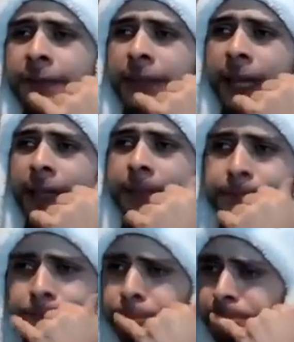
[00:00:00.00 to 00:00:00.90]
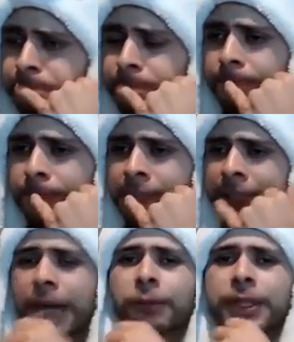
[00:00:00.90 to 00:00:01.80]
like
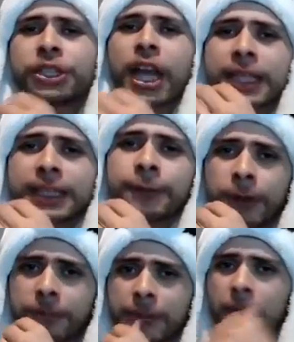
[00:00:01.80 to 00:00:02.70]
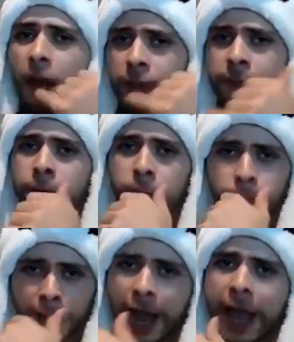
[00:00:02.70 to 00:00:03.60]
get rejected from them on the phone,
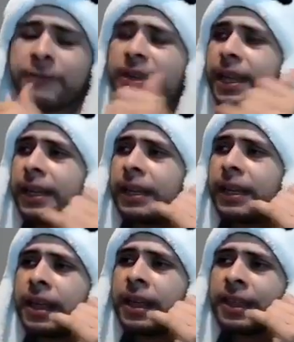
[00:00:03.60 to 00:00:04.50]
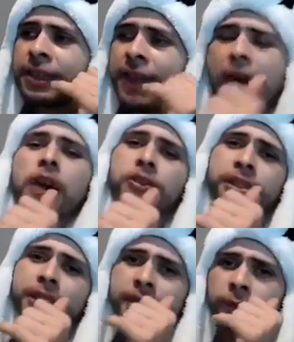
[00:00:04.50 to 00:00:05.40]
right? I've made
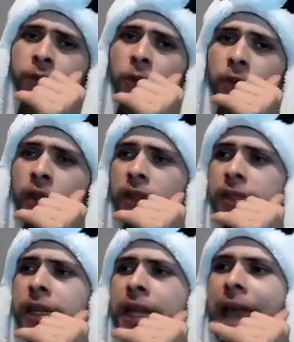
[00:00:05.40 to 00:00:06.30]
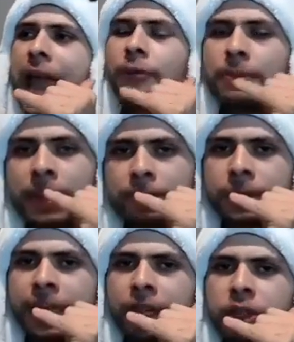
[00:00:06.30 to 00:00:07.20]
thousands of cold calls. And when people
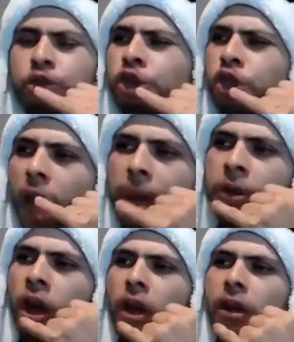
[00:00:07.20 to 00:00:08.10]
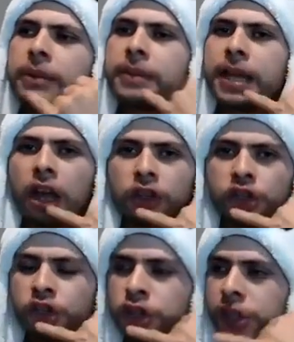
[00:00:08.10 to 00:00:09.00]
tell you, stop calling me,
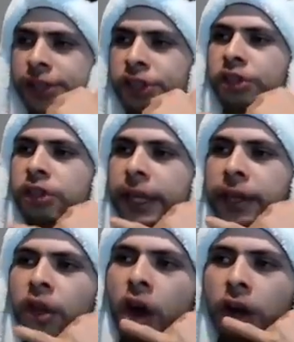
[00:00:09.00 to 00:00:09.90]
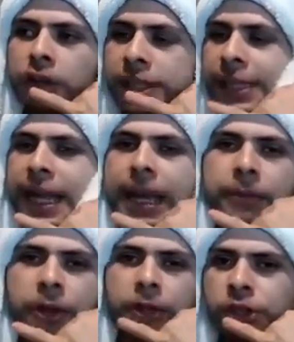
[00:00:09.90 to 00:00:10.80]
this is like, are you a scam? Are
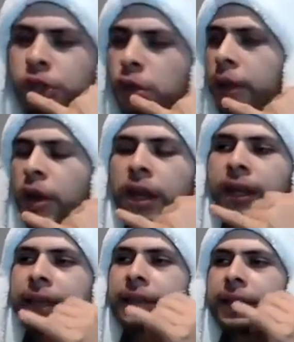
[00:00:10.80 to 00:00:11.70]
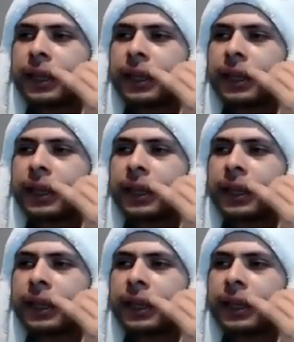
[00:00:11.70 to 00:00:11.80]
you stupid? They